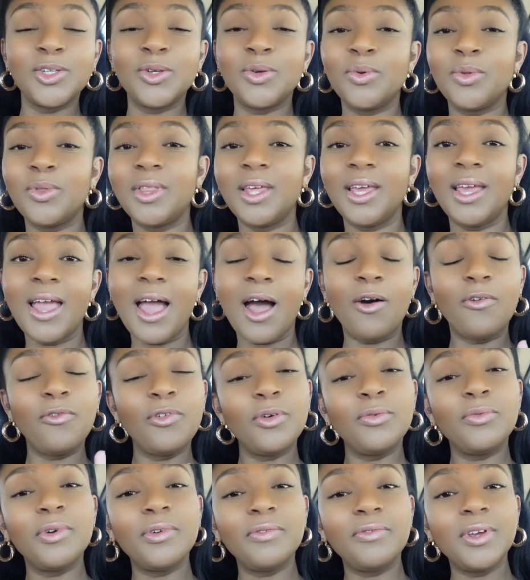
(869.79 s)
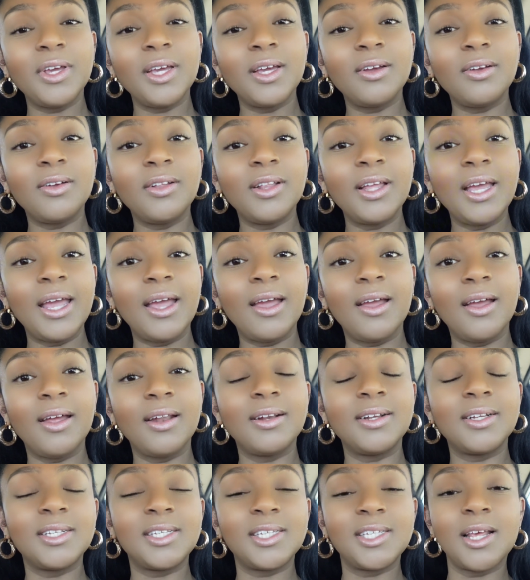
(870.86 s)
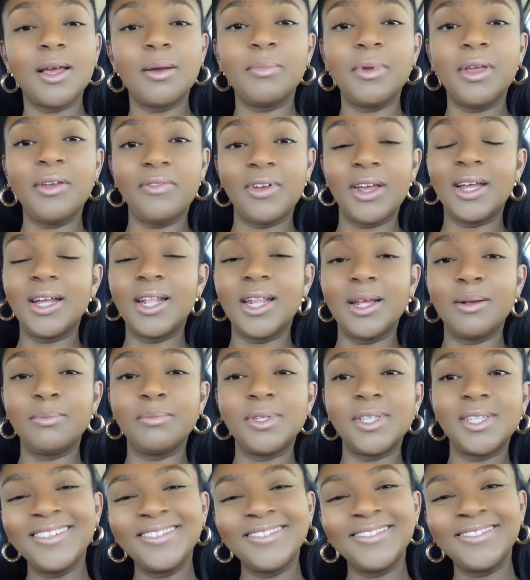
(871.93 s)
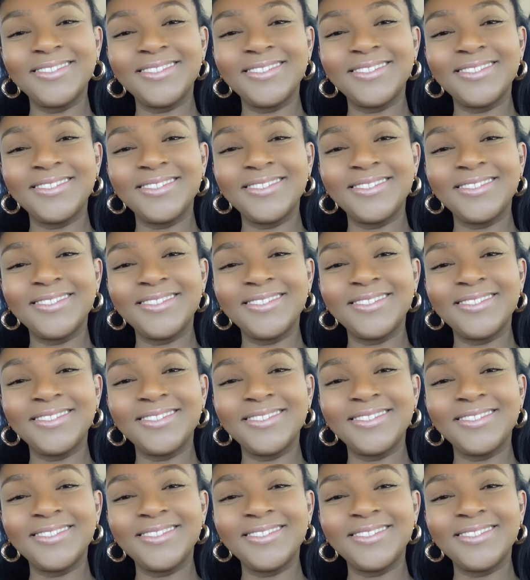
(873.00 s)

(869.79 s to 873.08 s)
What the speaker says: to the outfit reveal and some event clips.